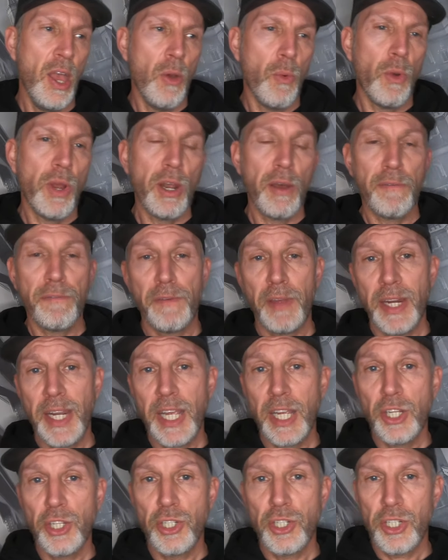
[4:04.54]
When I
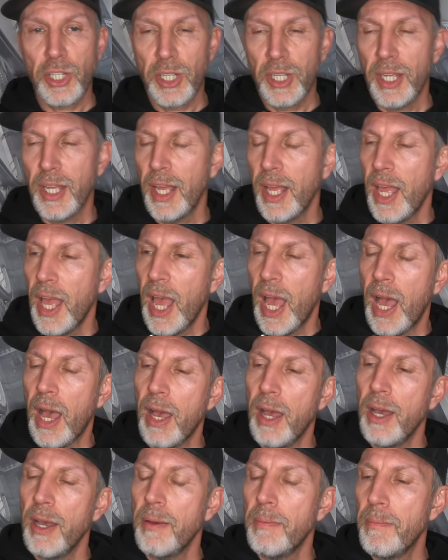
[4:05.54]
finished,
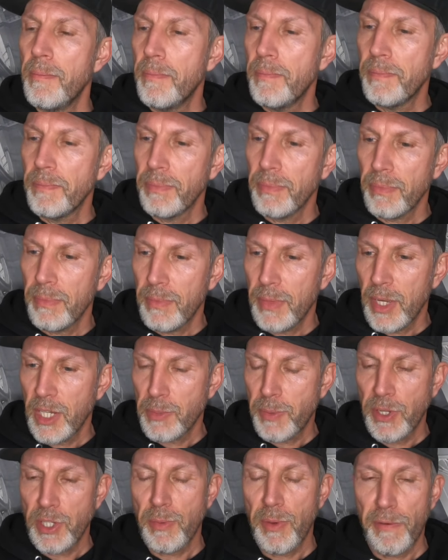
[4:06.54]
I
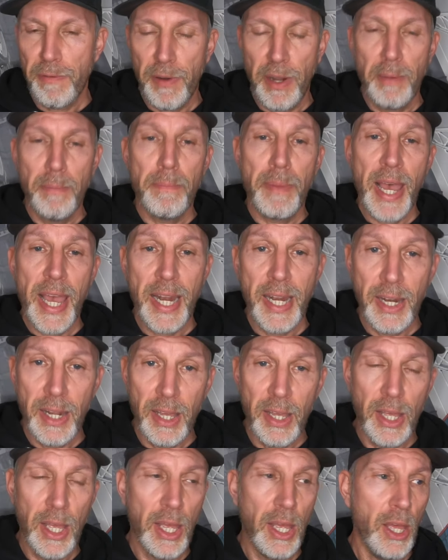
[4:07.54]
spoke to my friend Ben,
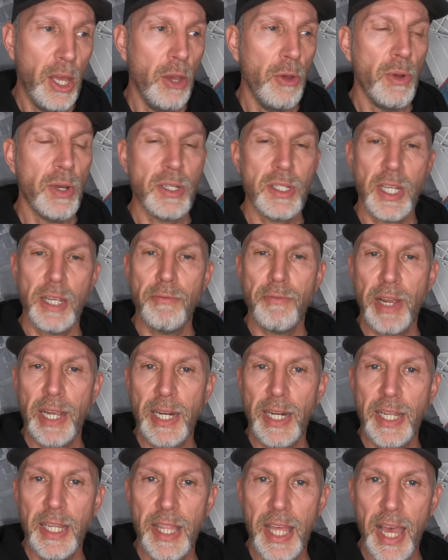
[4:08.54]
who I see
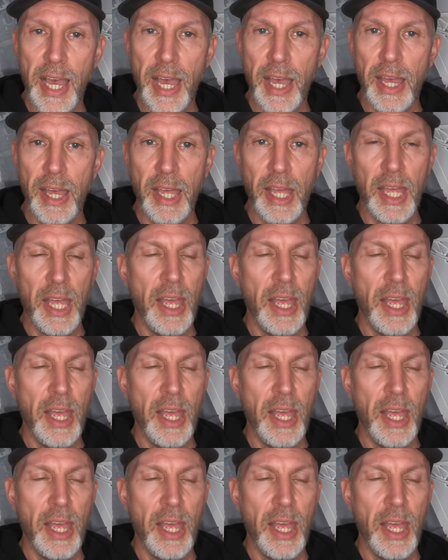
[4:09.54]
regularly there,